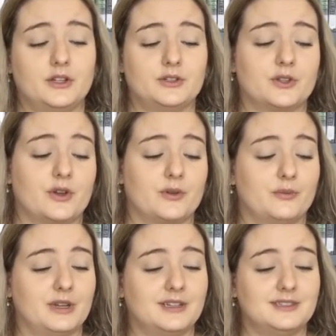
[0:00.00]
So
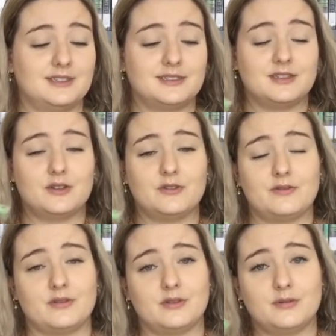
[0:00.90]
because there's a lot of
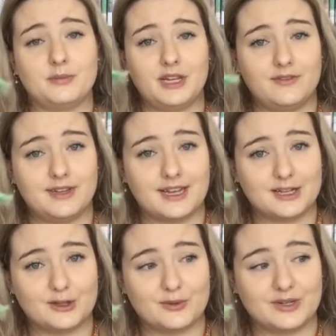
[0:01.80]

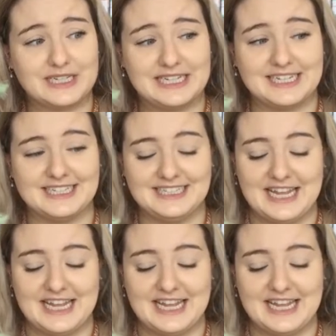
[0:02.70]
PVA glue on here,